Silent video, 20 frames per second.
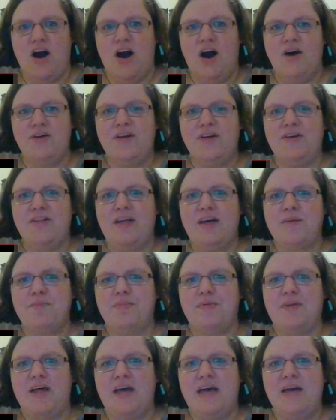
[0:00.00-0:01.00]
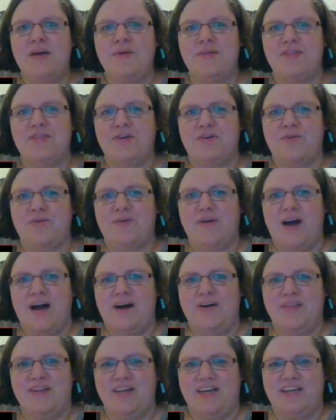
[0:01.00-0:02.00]
Oh, they're like playing with the
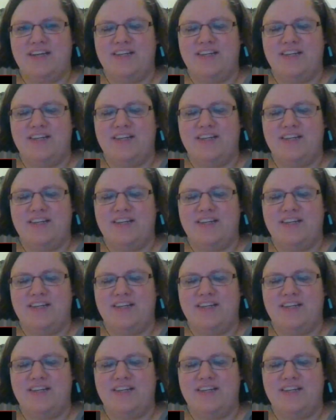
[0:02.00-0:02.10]
crown.